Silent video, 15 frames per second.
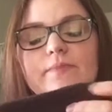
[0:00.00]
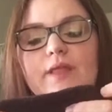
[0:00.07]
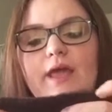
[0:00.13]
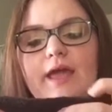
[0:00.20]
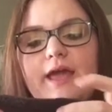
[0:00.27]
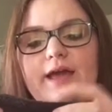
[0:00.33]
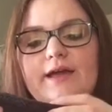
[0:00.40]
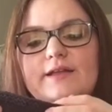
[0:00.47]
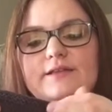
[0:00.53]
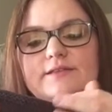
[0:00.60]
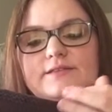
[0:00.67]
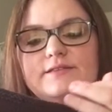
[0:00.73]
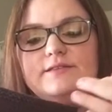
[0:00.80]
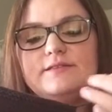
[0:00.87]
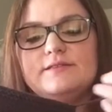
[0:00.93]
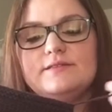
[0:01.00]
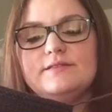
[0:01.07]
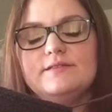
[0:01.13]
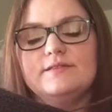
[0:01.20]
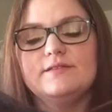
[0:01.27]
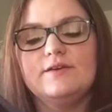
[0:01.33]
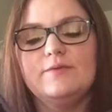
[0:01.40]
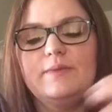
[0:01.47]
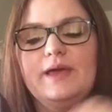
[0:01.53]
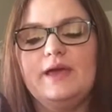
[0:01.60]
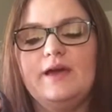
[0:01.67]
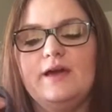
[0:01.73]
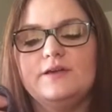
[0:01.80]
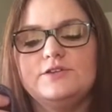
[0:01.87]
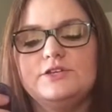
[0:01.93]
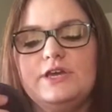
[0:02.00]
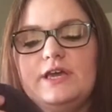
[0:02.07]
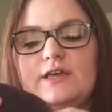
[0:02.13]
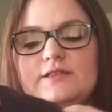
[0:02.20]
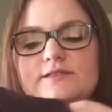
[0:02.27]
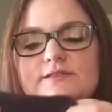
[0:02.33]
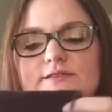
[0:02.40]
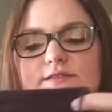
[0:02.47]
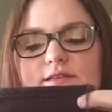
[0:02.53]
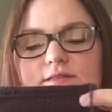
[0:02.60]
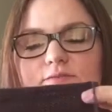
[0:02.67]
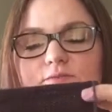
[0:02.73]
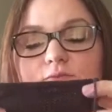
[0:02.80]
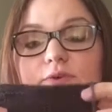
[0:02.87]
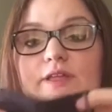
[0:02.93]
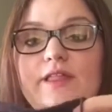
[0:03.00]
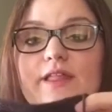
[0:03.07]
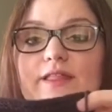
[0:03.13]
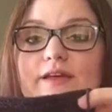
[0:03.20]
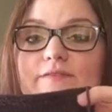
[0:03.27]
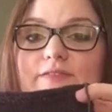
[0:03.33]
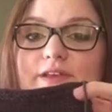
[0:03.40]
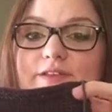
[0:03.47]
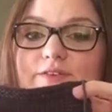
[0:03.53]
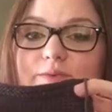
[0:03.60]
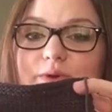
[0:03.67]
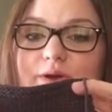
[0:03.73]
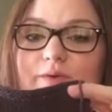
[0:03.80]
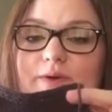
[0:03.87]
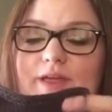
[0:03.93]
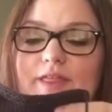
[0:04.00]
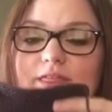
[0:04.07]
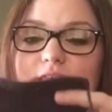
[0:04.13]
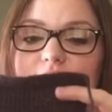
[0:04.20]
And oh my gosh, it's really lovely to work with.